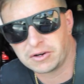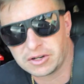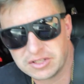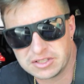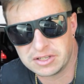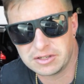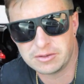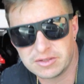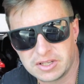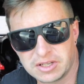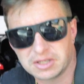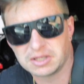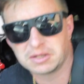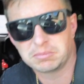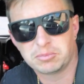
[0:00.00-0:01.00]
Ferguson, who's
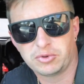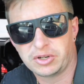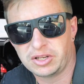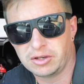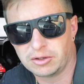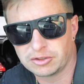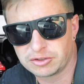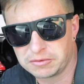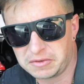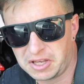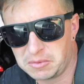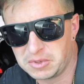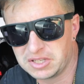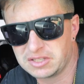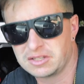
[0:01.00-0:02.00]
like a pretty ultra
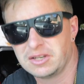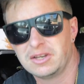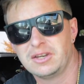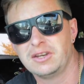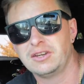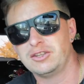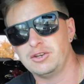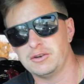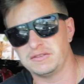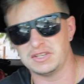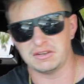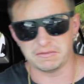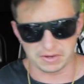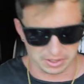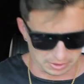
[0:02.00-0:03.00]
famous
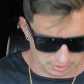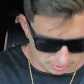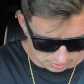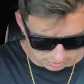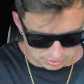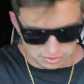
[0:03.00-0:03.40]
UFC fighter.